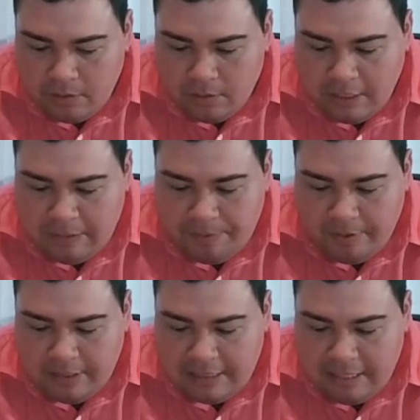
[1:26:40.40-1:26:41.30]
Let's
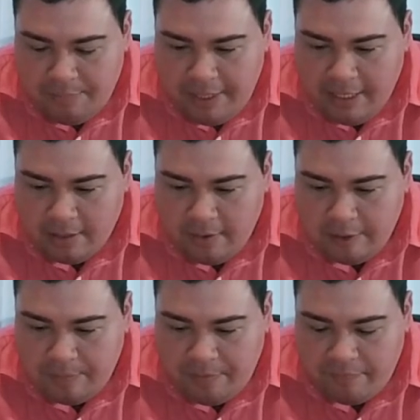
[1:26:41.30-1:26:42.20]
Build says, can we get
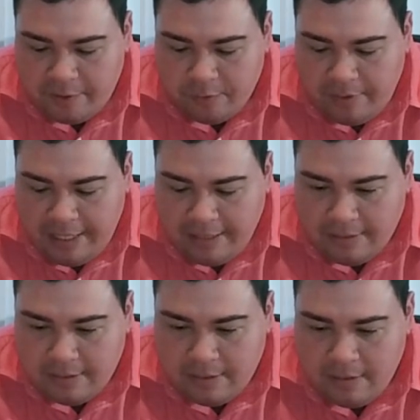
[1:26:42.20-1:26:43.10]
close-up of the
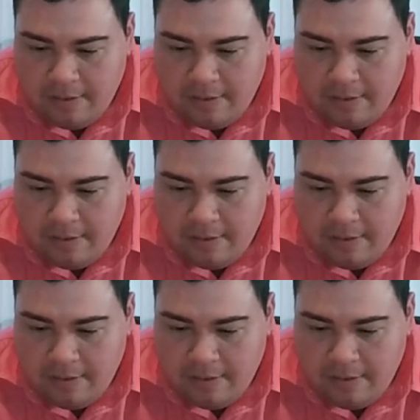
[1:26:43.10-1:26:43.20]
trains?